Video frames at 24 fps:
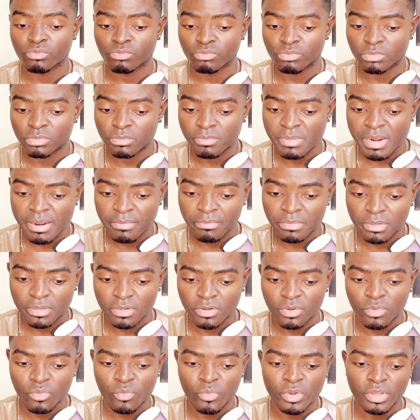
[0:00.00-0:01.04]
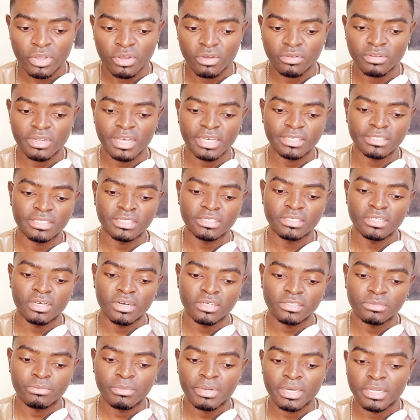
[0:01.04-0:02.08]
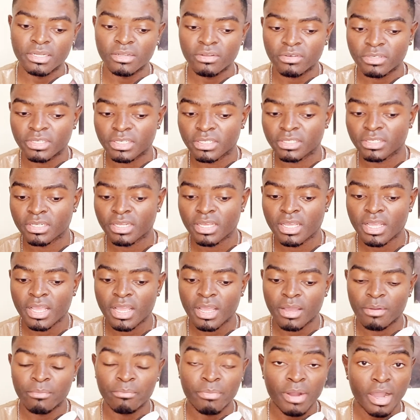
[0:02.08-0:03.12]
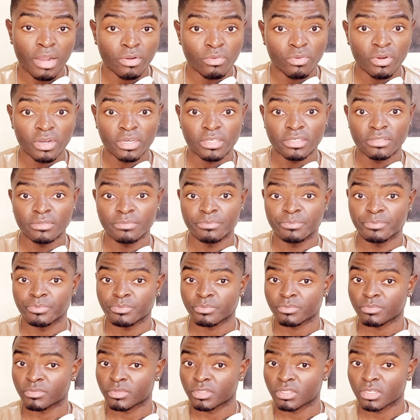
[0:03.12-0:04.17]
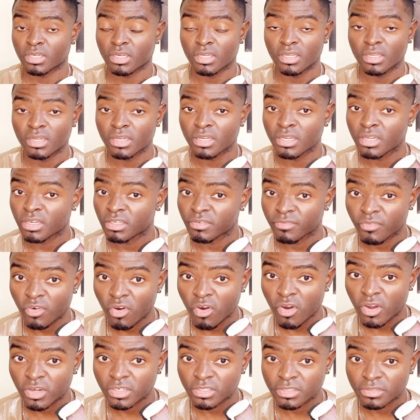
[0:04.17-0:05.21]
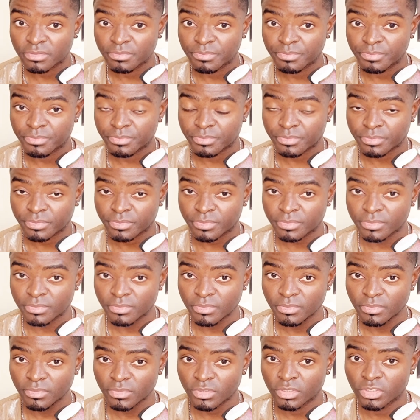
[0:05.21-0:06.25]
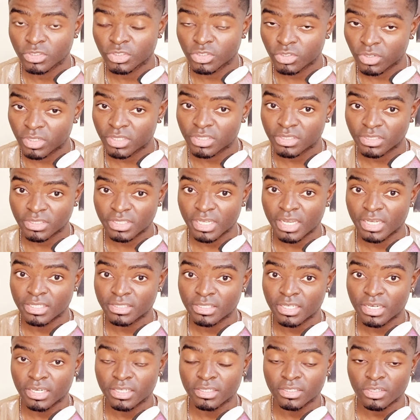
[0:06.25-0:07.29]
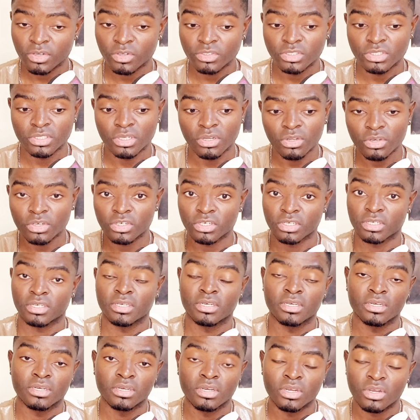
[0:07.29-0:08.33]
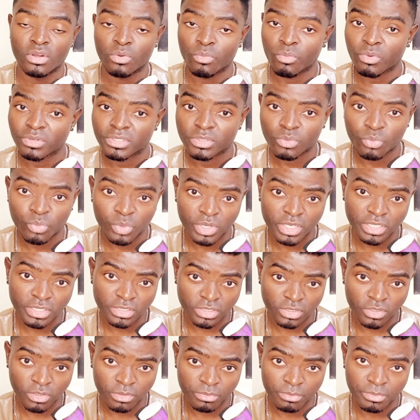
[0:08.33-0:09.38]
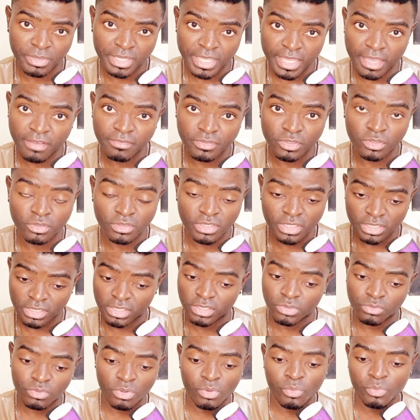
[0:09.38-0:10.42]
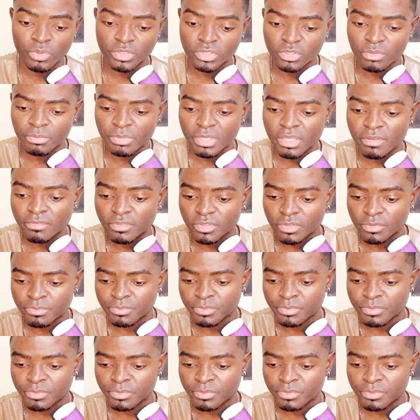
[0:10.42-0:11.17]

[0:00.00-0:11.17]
remember, we connect the dot by looking backward, not forward. Do you understand that? Because look, what the wisdom gives you. This is what wisdom gives you.